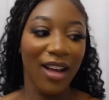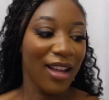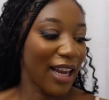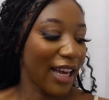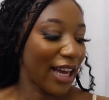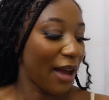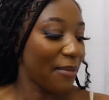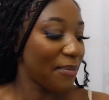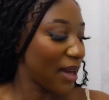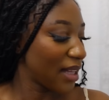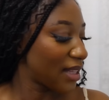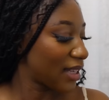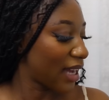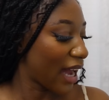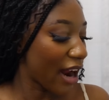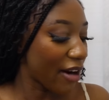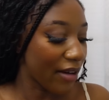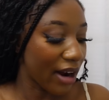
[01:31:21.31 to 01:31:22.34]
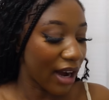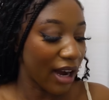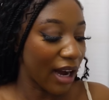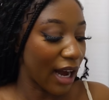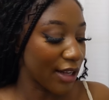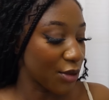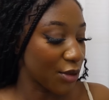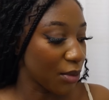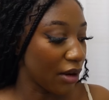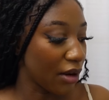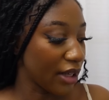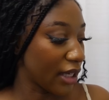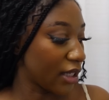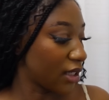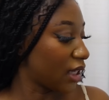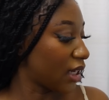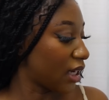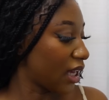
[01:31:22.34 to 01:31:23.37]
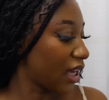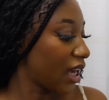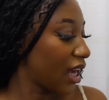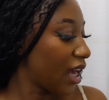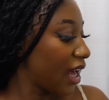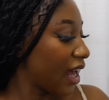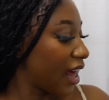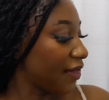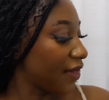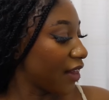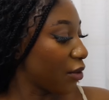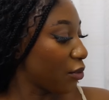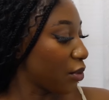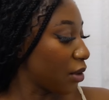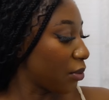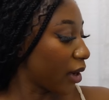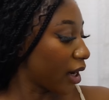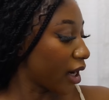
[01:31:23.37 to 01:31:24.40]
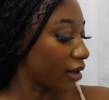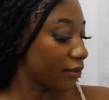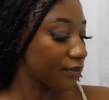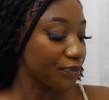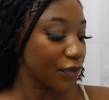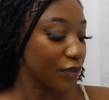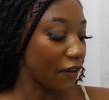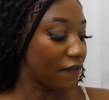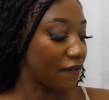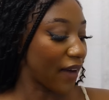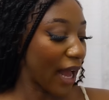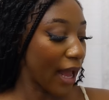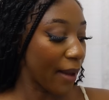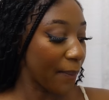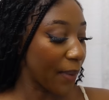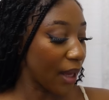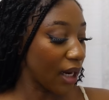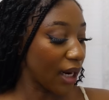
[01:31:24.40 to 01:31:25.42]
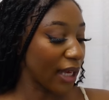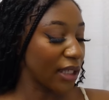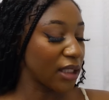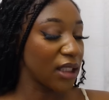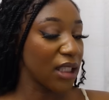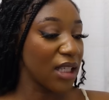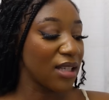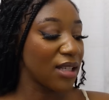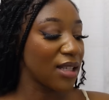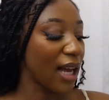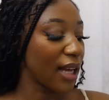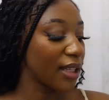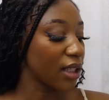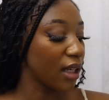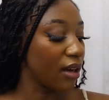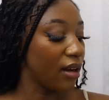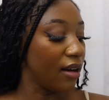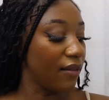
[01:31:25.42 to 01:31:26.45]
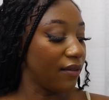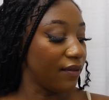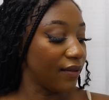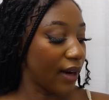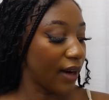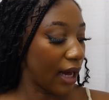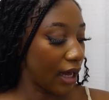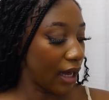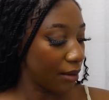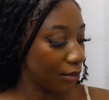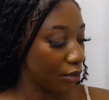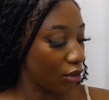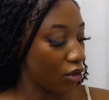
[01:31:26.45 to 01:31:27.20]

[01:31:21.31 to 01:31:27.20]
Like I met Kyra as well yesterday and then we were vibing. Like she's such a vibe.